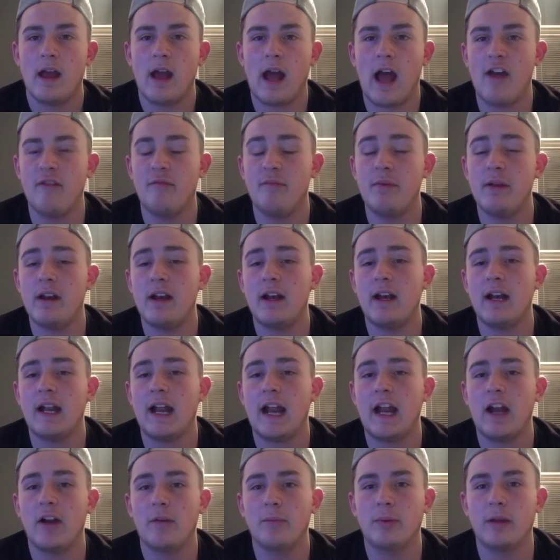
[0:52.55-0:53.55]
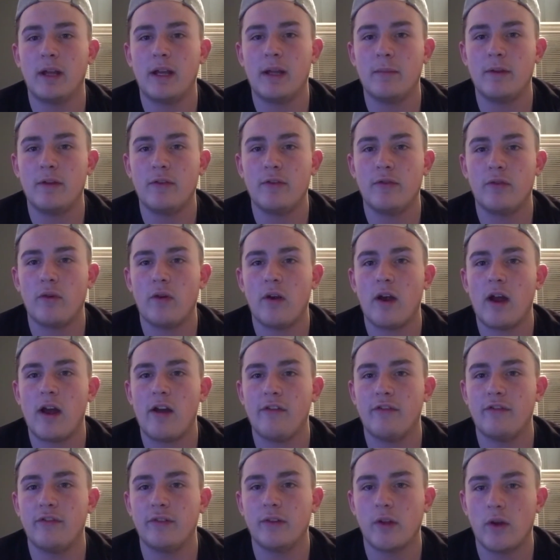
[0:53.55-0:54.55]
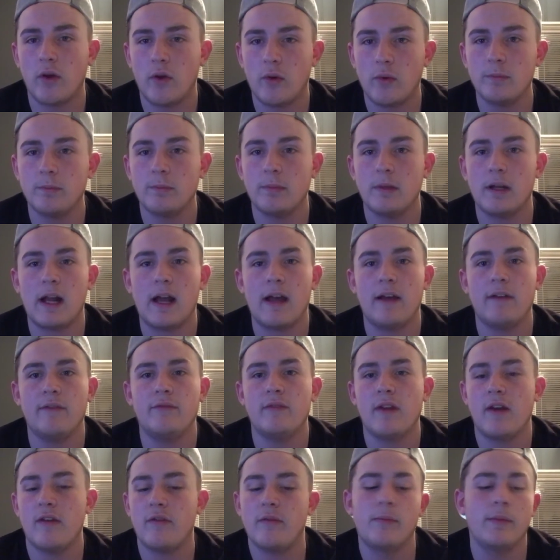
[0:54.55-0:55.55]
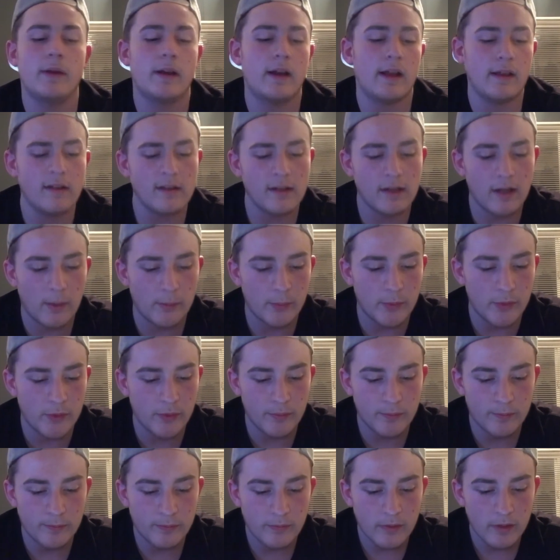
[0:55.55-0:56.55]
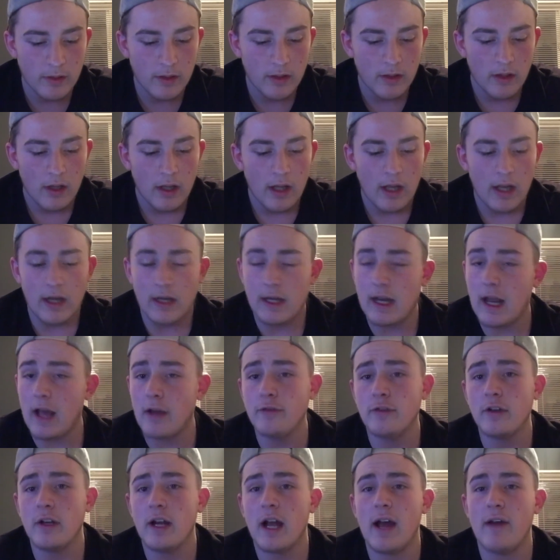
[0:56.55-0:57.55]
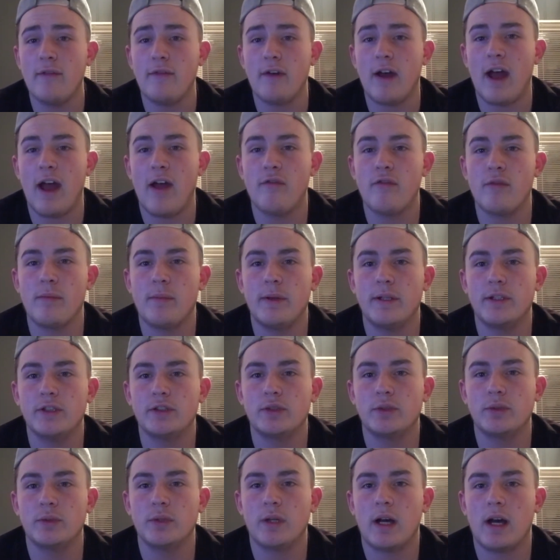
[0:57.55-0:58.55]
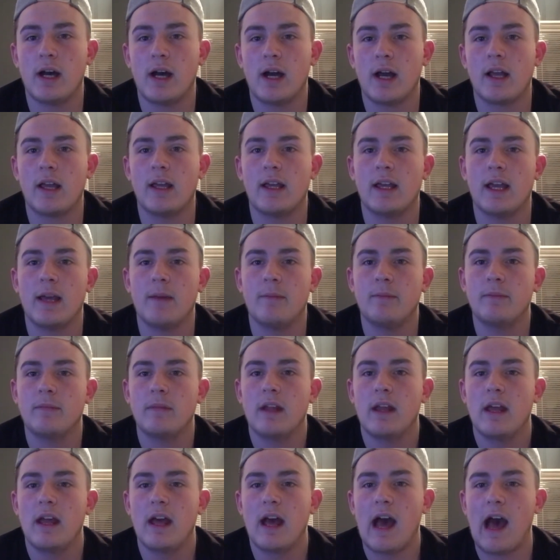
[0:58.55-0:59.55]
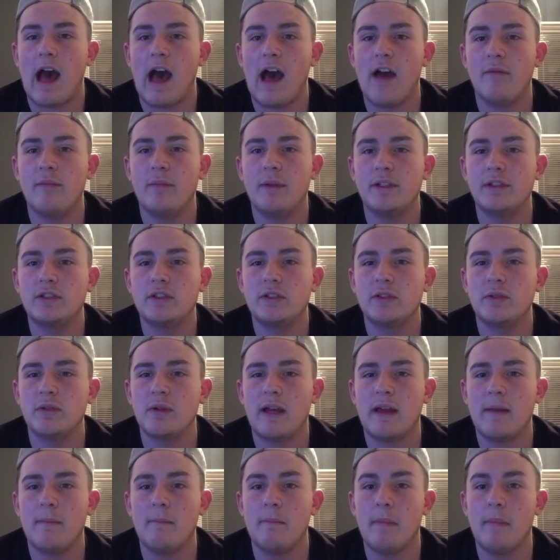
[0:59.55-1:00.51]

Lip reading: I've been in an airplane before, I've flown, but I've never been in a helicopter. Never have I ever been to a hockey game. I've been to a